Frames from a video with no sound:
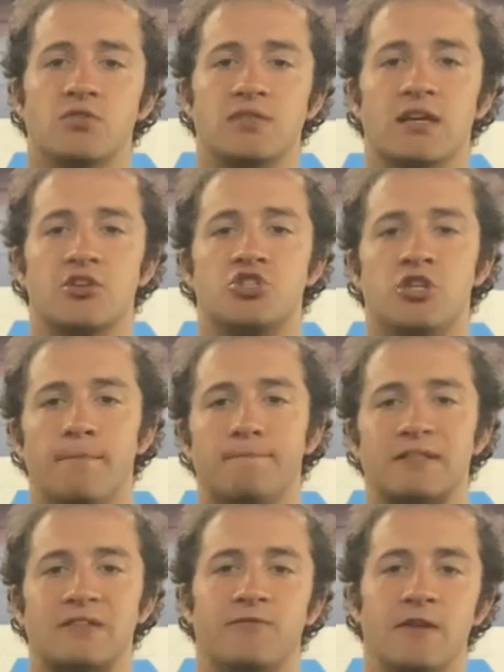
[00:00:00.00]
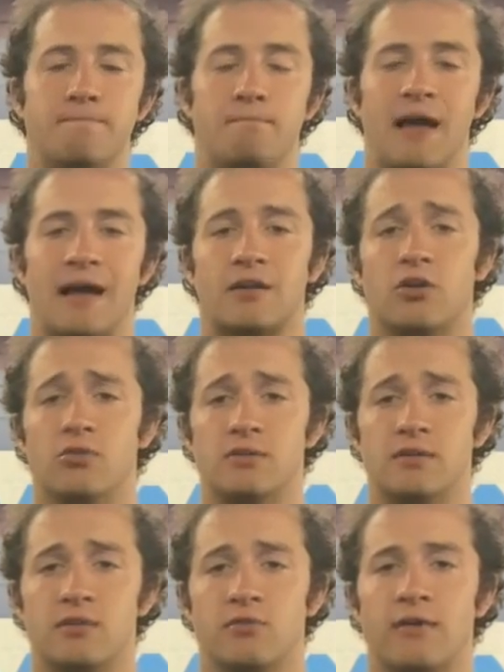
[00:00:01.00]
So he's gonna jump his feet back, go
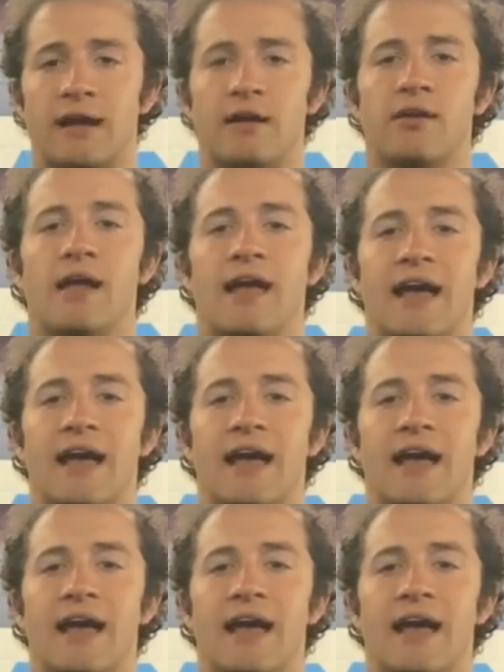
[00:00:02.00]
to the ground.